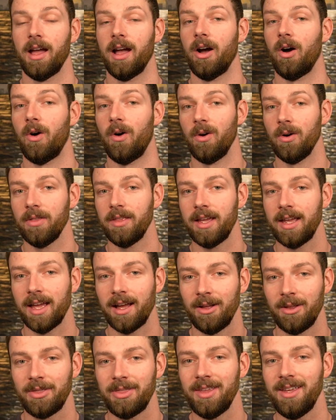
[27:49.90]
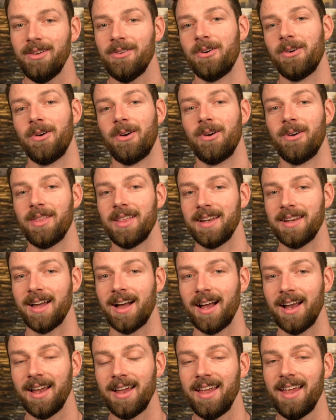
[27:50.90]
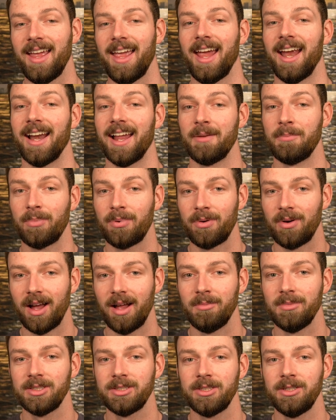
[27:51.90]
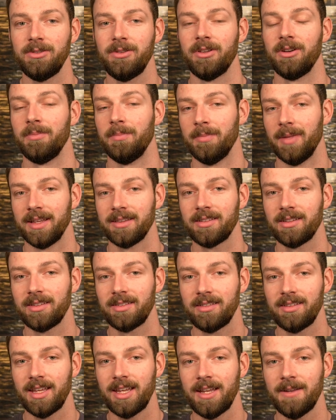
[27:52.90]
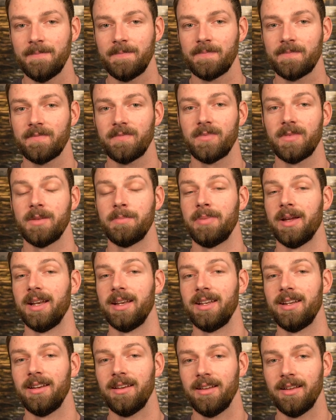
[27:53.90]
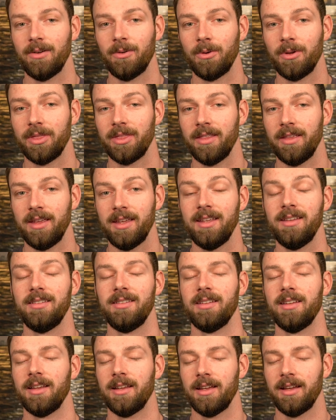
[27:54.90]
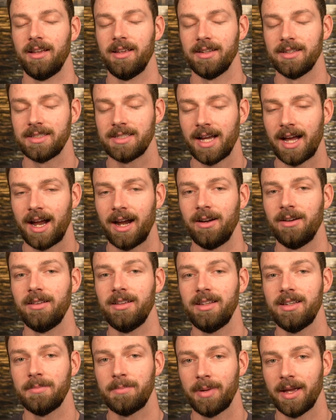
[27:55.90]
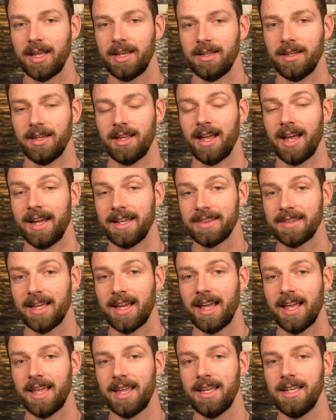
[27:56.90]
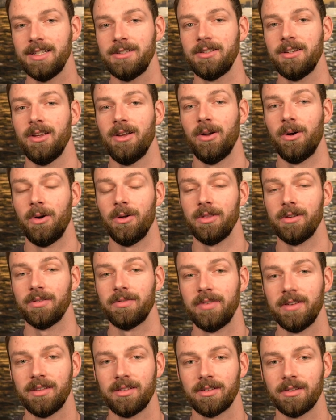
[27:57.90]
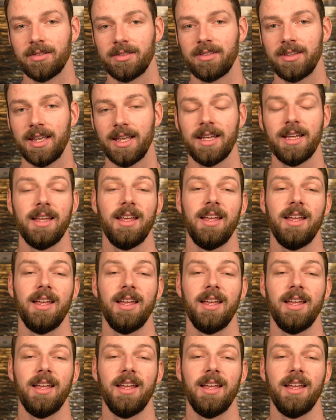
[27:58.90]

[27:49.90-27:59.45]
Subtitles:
Are they healthy or are they not? And I promise you, their mental state is entirely dependent at that age on their physical state.